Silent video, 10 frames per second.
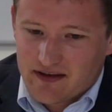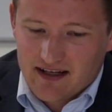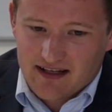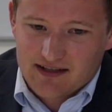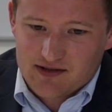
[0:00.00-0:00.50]
I
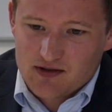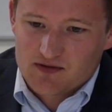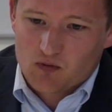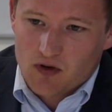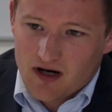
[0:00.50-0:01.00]
think I could
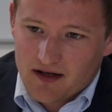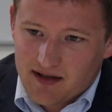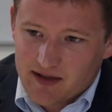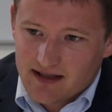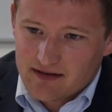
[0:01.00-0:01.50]
choose one, I
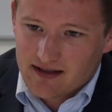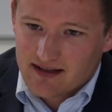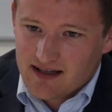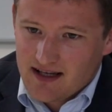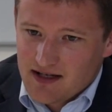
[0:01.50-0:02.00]
mean, I
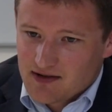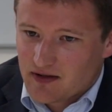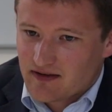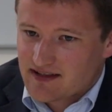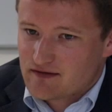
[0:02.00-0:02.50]
think
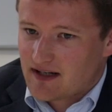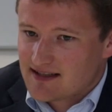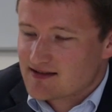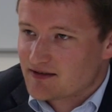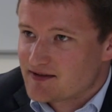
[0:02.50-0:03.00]
doing things
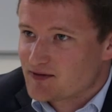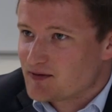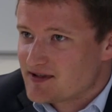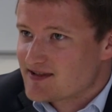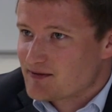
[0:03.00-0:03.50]
faster is
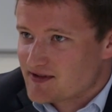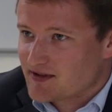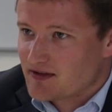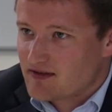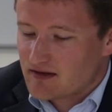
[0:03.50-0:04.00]
always always a
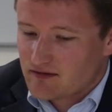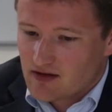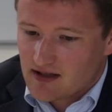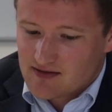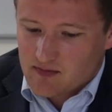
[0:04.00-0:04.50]
good thing
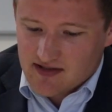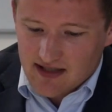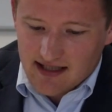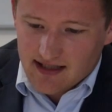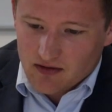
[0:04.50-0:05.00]
for us, and
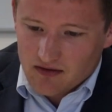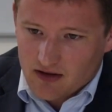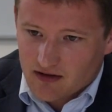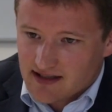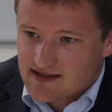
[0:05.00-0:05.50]
particularly on
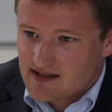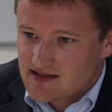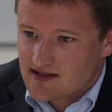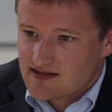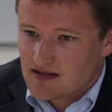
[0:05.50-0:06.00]
our IT
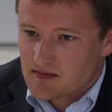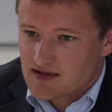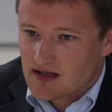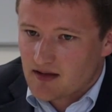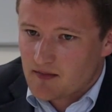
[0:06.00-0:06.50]
systems.
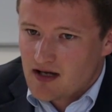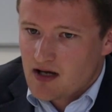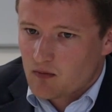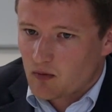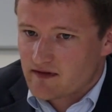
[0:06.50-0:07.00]
Um,
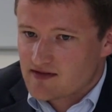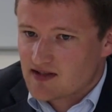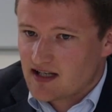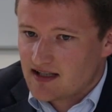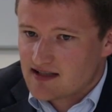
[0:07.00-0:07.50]
what we've
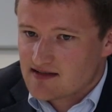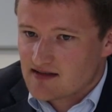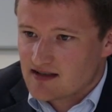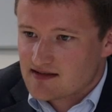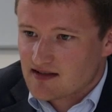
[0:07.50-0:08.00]
seen is
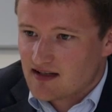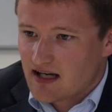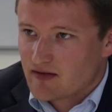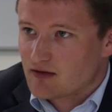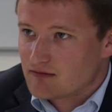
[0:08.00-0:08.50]
that uh,
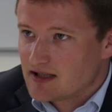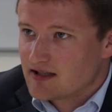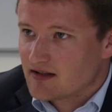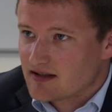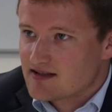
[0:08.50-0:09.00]
having a really
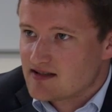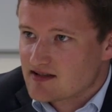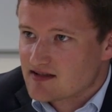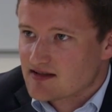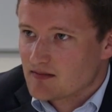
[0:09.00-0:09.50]
good IT
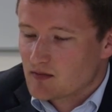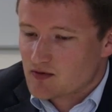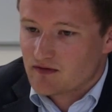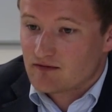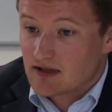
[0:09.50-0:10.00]
system,
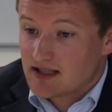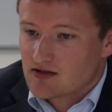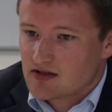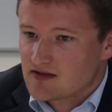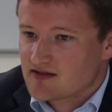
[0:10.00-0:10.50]
which we've really
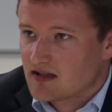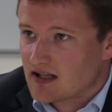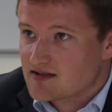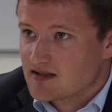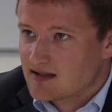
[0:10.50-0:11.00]
introduced in the
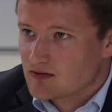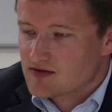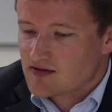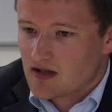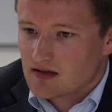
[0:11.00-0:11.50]
last year or
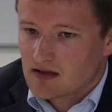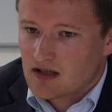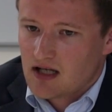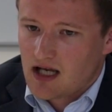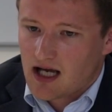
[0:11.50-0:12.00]
so,
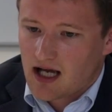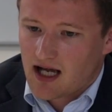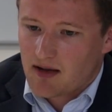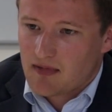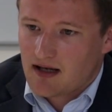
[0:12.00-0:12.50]

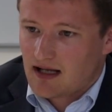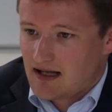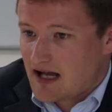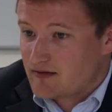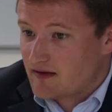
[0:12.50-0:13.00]
um,
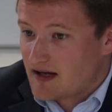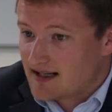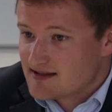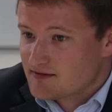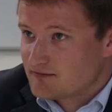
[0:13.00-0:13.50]
having
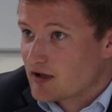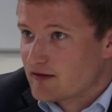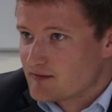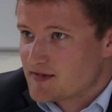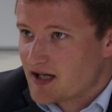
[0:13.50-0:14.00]
that right
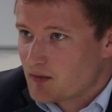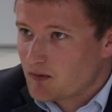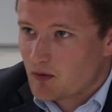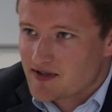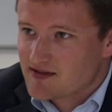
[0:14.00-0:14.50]
from day one
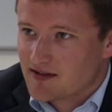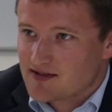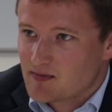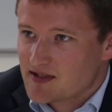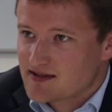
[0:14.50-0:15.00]
when we started
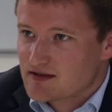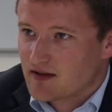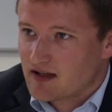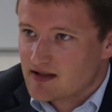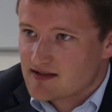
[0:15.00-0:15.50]
the business
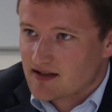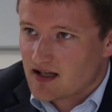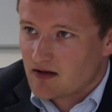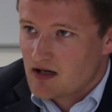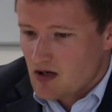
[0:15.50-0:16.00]
five years
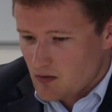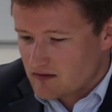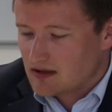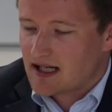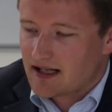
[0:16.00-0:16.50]
ago would
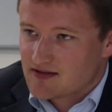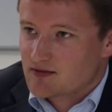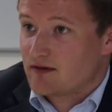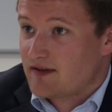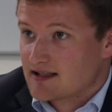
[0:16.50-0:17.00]
have allowed us
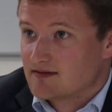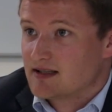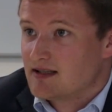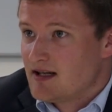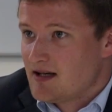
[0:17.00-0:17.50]
to
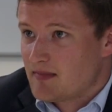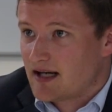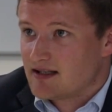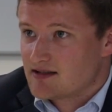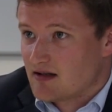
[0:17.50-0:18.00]
effectively
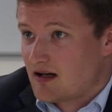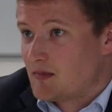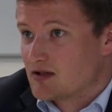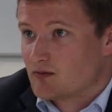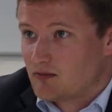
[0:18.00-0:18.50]
manage a,
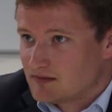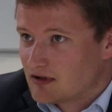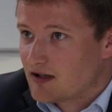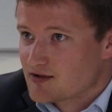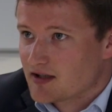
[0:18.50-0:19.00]
much
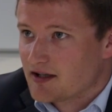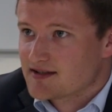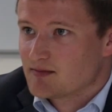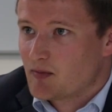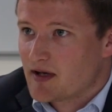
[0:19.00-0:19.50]
larger
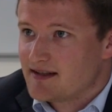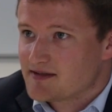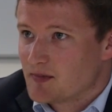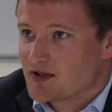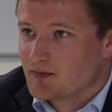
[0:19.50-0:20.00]
customer
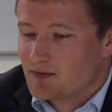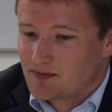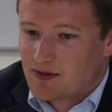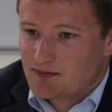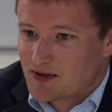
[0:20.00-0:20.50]
base much
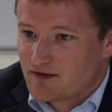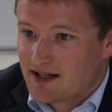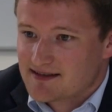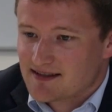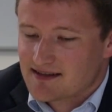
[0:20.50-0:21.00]
much
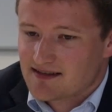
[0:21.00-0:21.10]
faster.